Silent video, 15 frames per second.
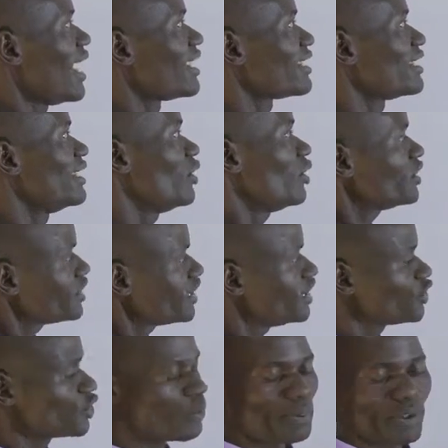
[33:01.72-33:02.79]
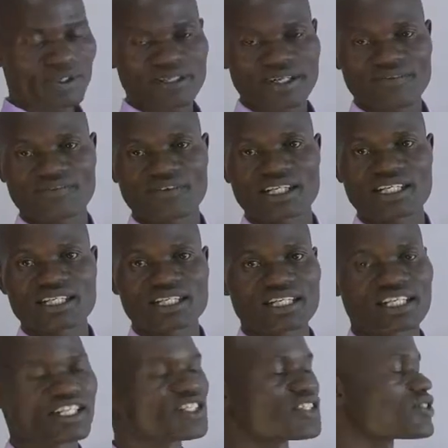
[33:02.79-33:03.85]
And the ocean topography
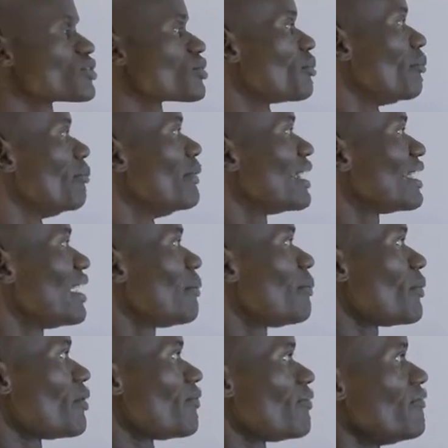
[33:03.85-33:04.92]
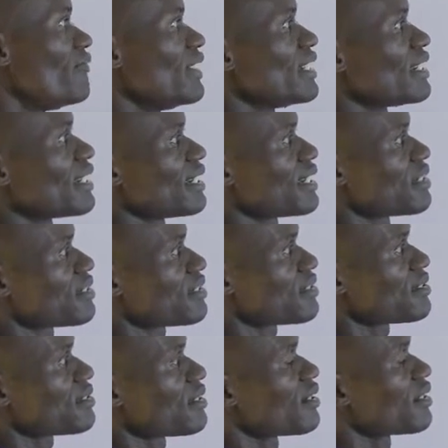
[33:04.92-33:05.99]
is made up of
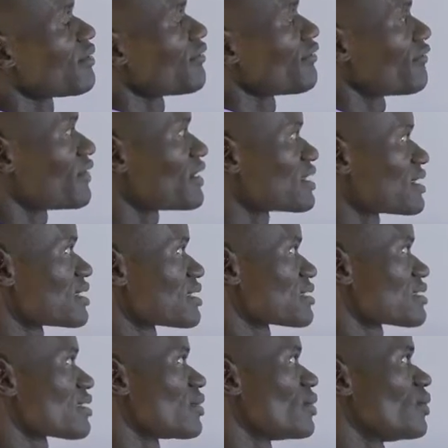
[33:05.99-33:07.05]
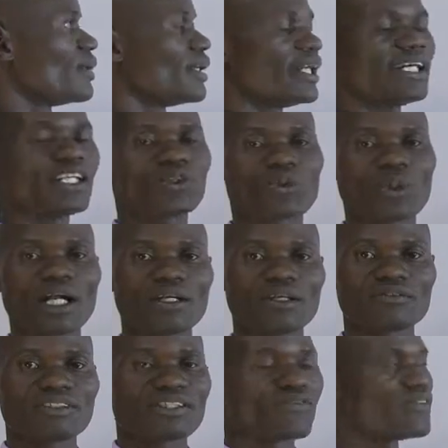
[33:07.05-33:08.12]
various features. And one
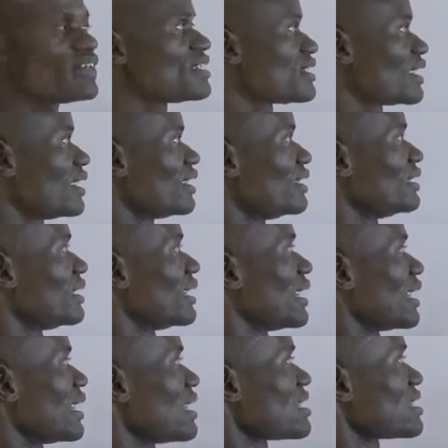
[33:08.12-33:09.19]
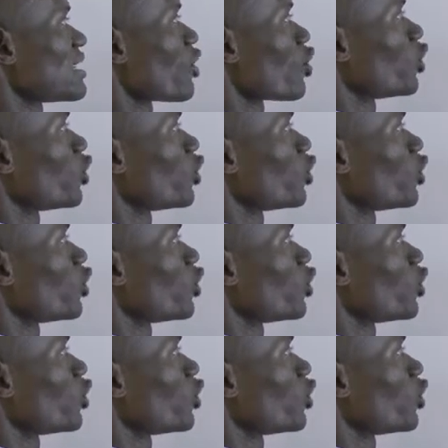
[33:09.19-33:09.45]
of the features is the